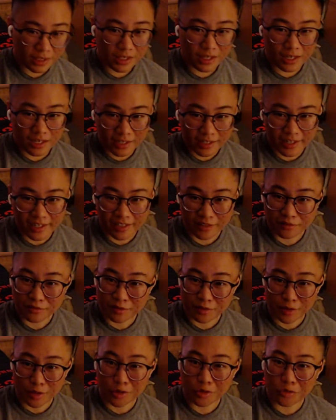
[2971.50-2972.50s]
I have
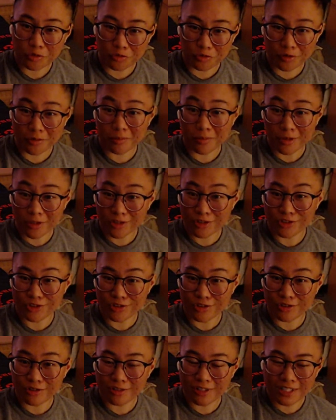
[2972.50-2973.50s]
a note from
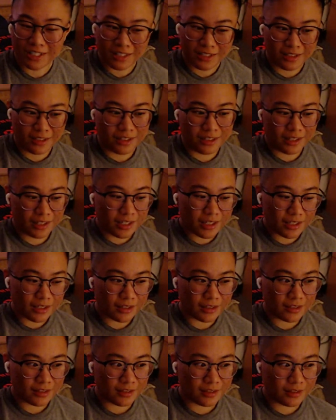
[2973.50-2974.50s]
Marshall.
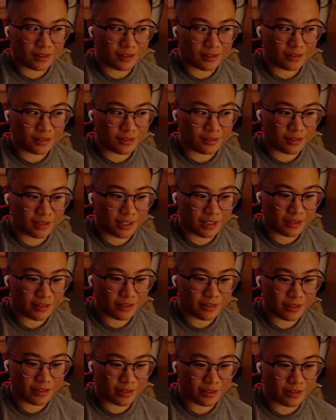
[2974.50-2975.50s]
And
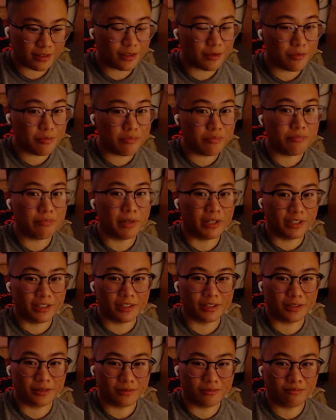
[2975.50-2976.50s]
that's like the
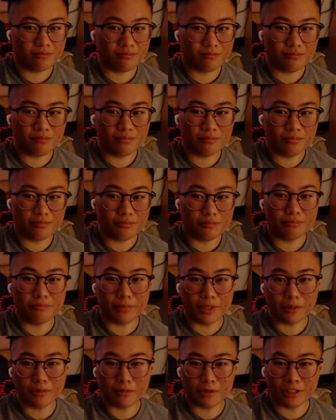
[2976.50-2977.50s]
best
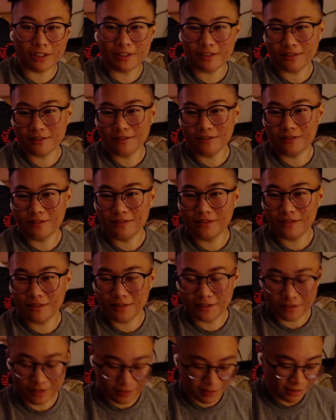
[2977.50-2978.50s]
memory.
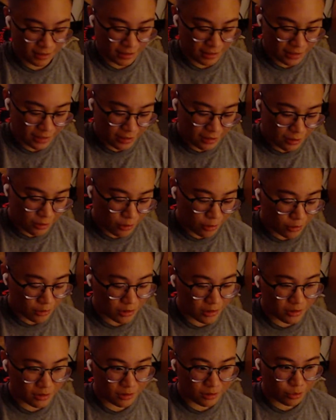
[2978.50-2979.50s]
It
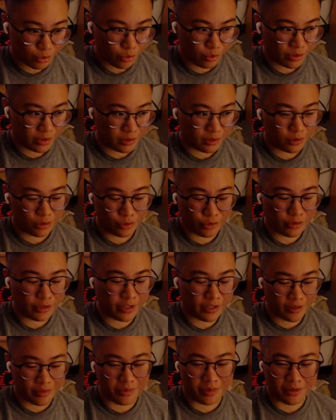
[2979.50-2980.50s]
was when you
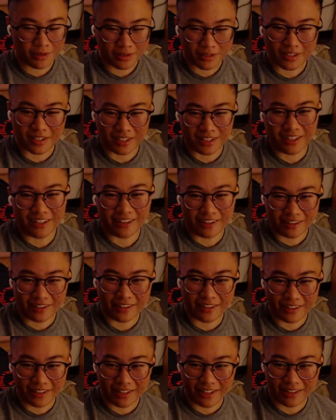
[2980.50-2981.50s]
gave me this letter
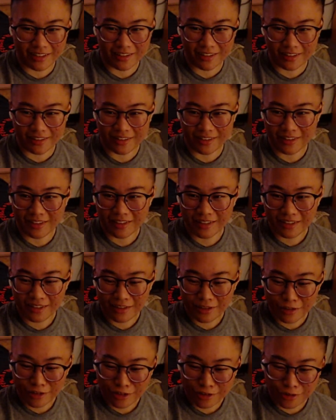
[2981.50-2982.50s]
today, like
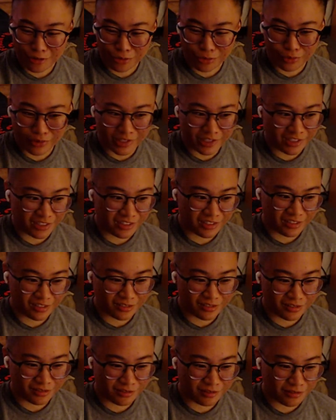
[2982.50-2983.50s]
when